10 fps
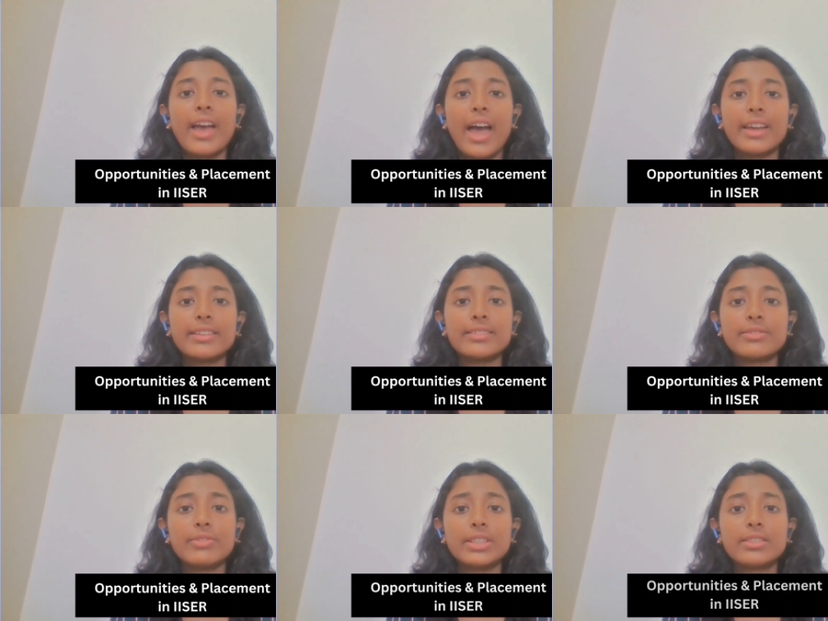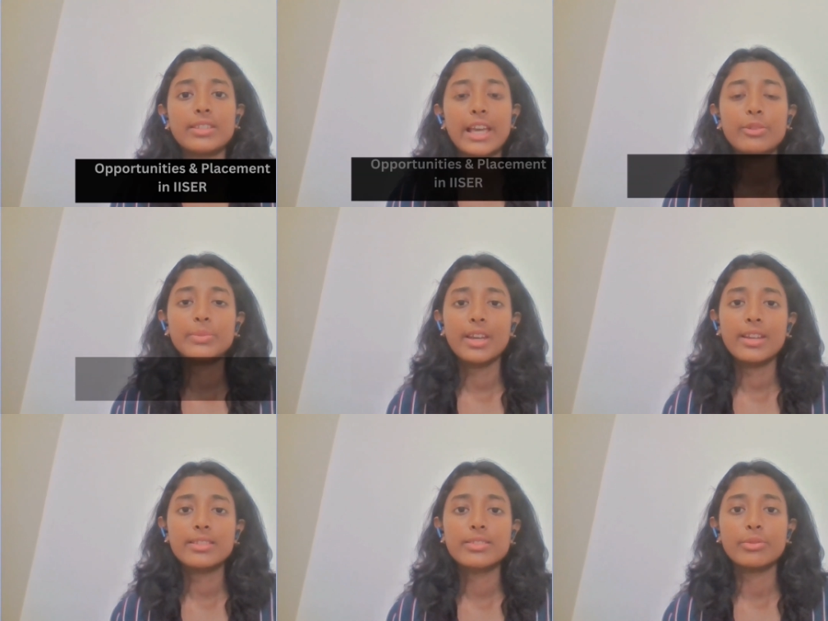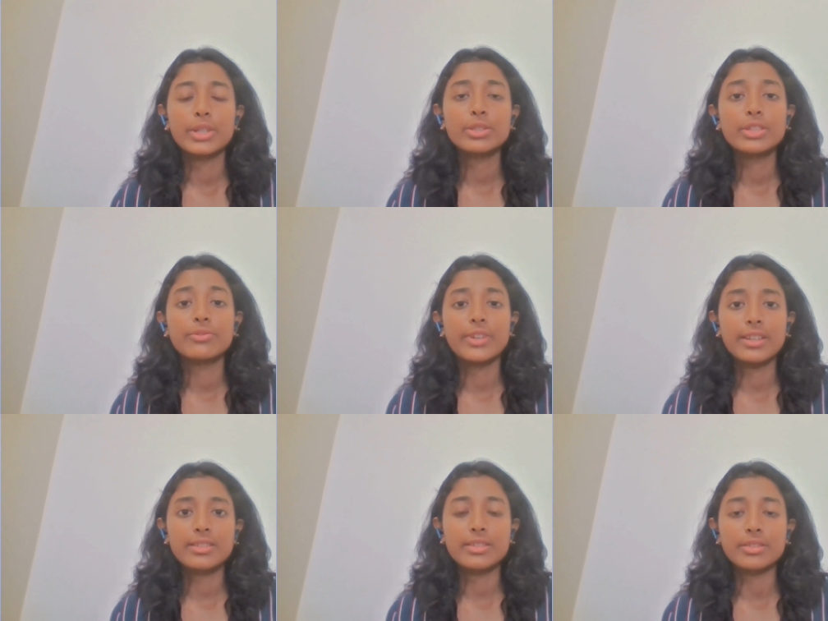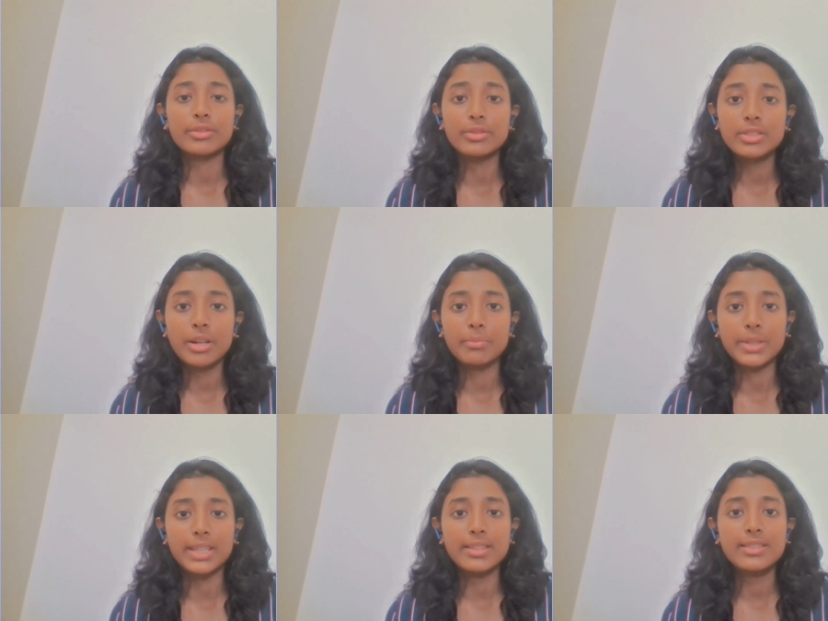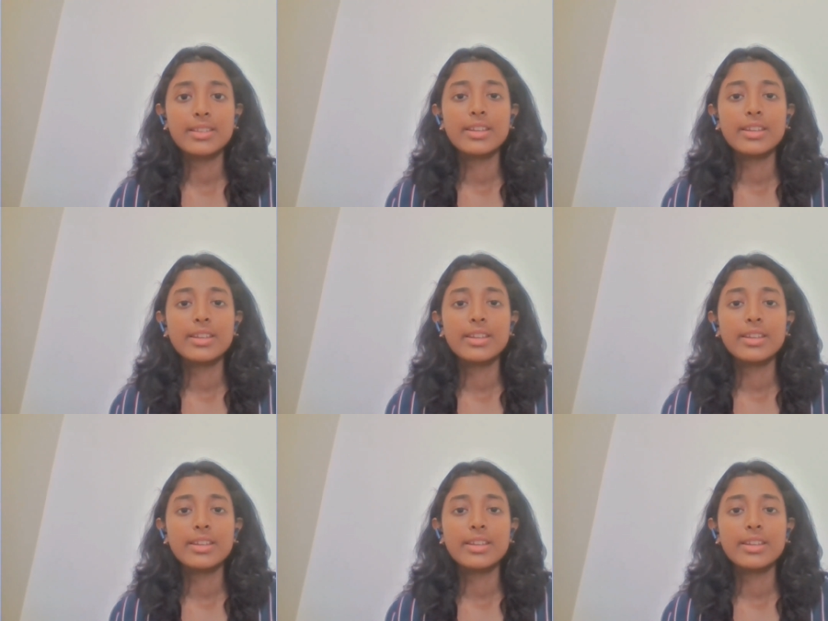And with alumni going to different good companies,